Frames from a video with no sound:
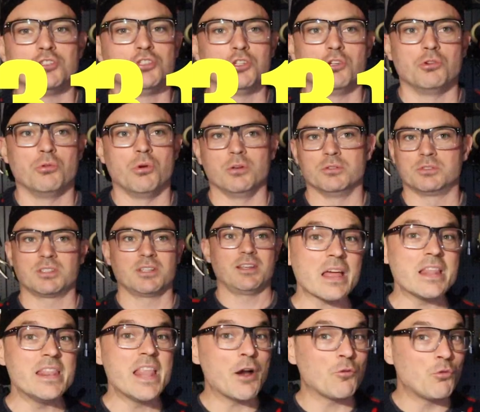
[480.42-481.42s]
euros.
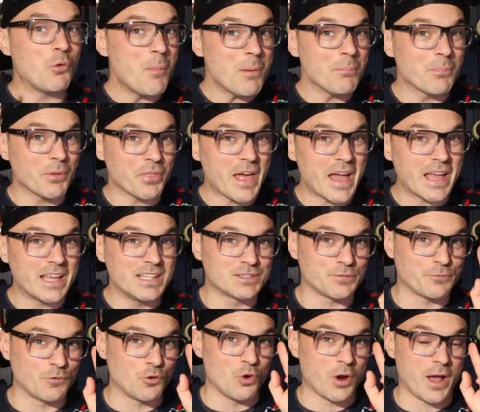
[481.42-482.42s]
Now remember, that is
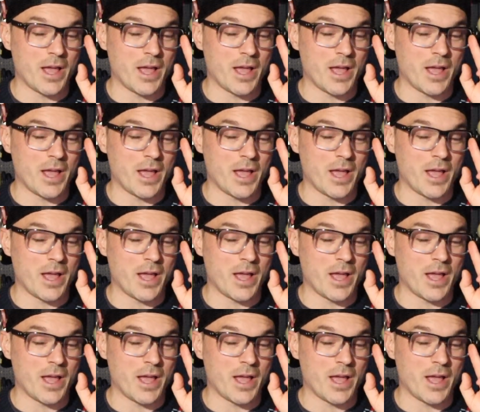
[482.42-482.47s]
for